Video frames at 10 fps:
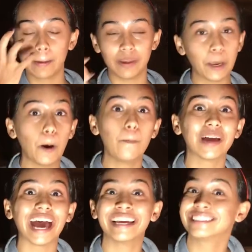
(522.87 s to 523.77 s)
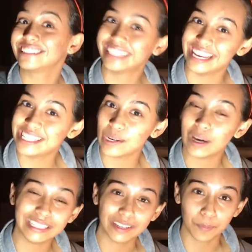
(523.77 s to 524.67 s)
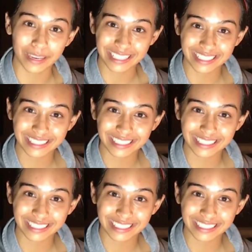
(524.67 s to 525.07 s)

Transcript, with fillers: but I hope I entertained you a little bit.